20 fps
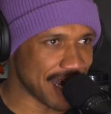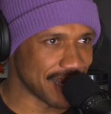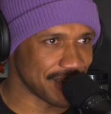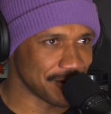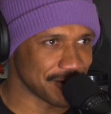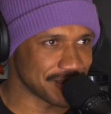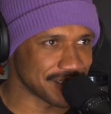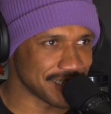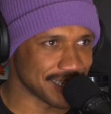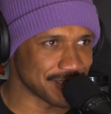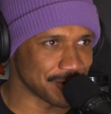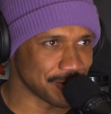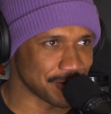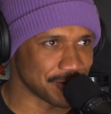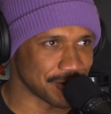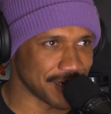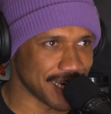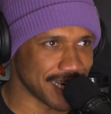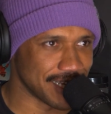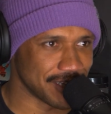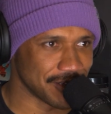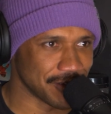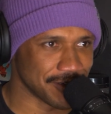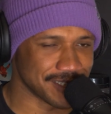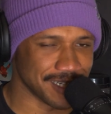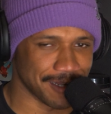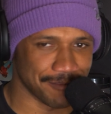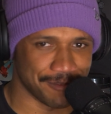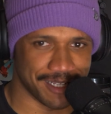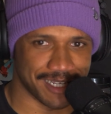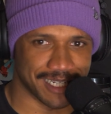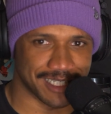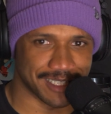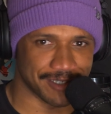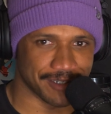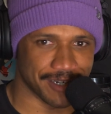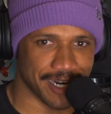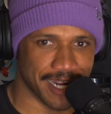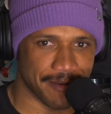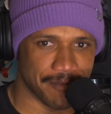I told you, I looked up the
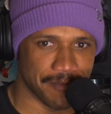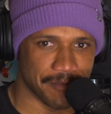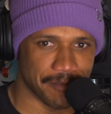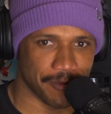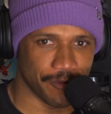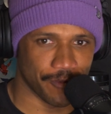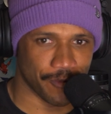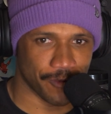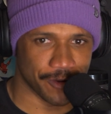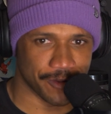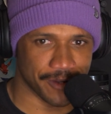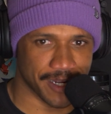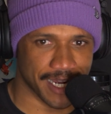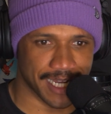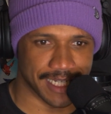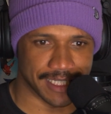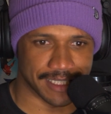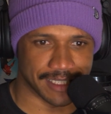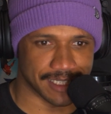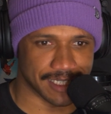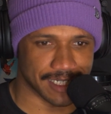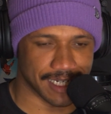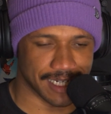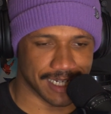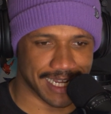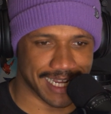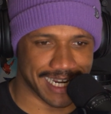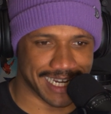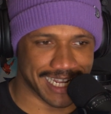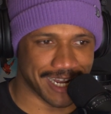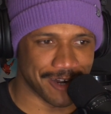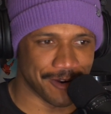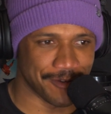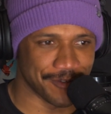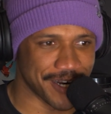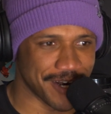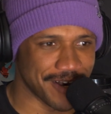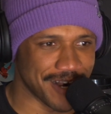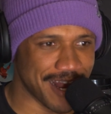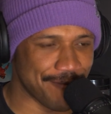Instagram before you guys had got
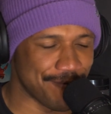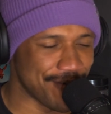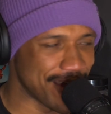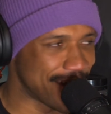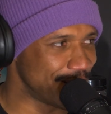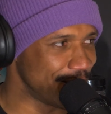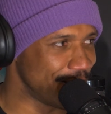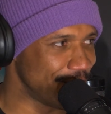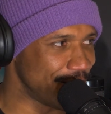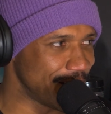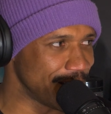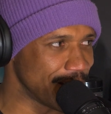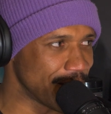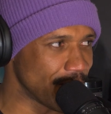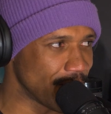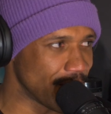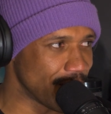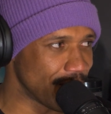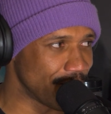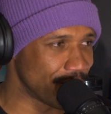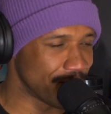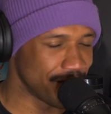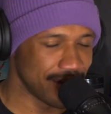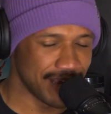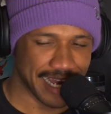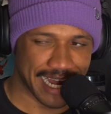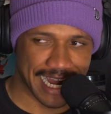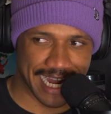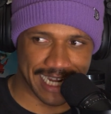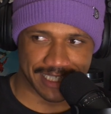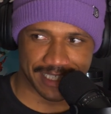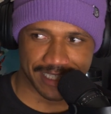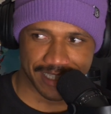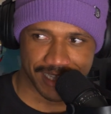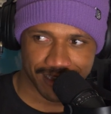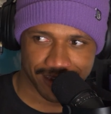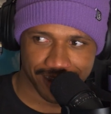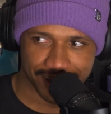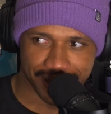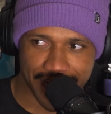over here, and I found the video of, I
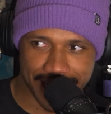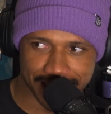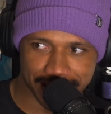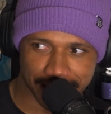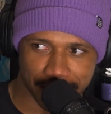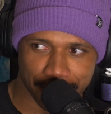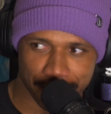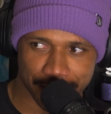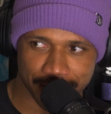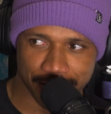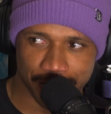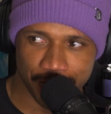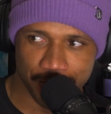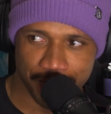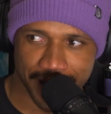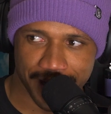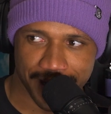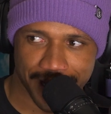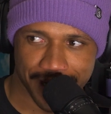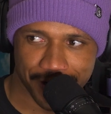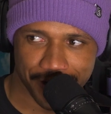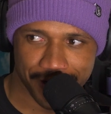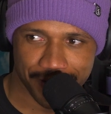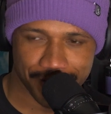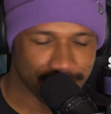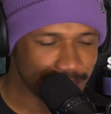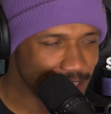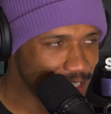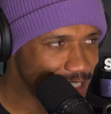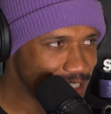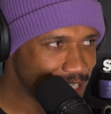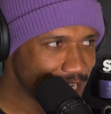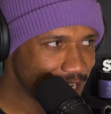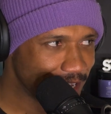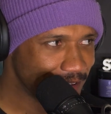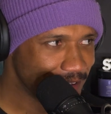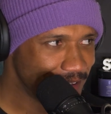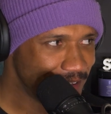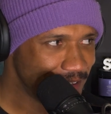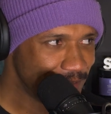think the last clip is you, Mel. I couldn't really
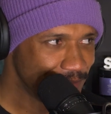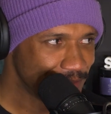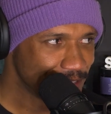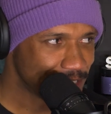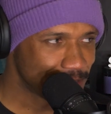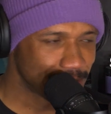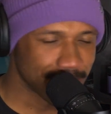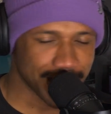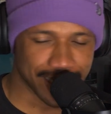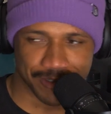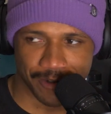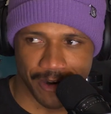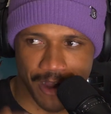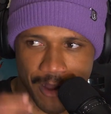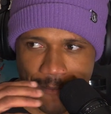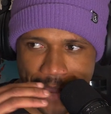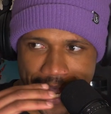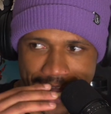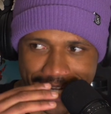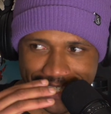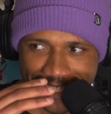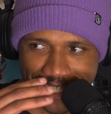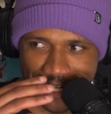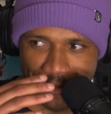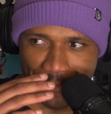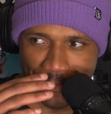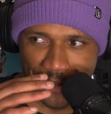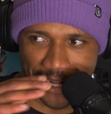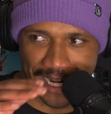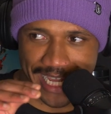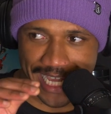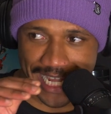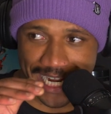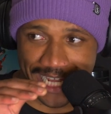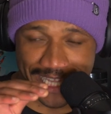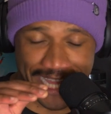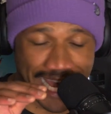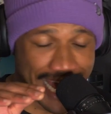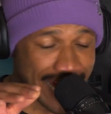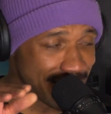tell because you guys are all masked up, but
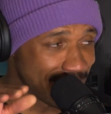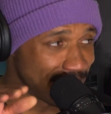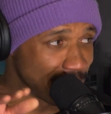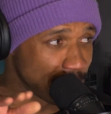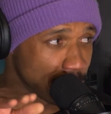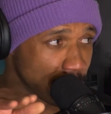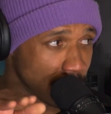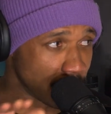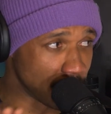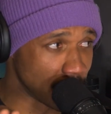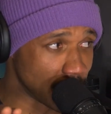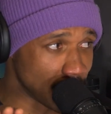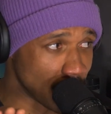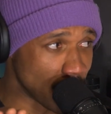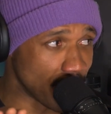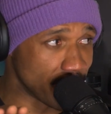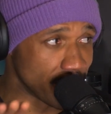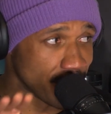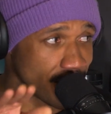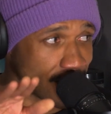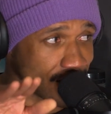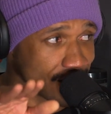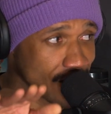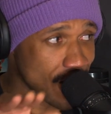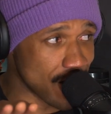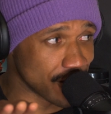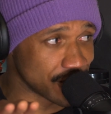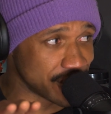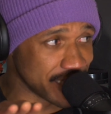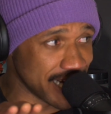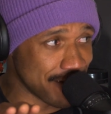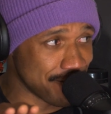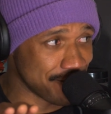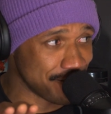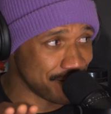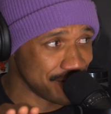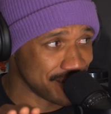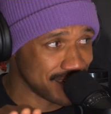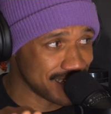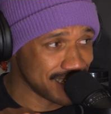hitting that log jam,
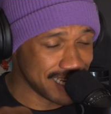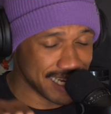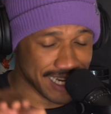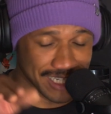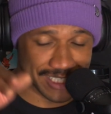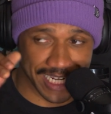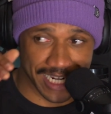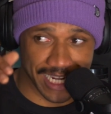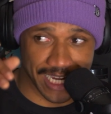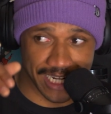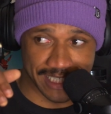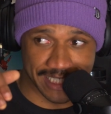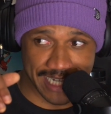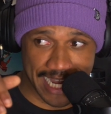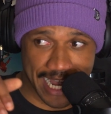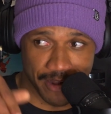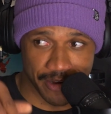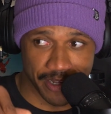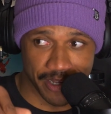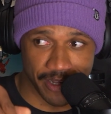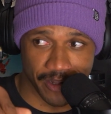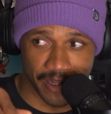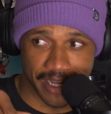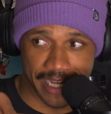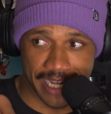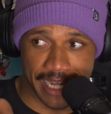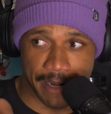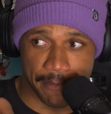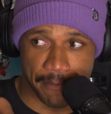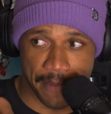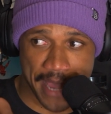it's like a downhill in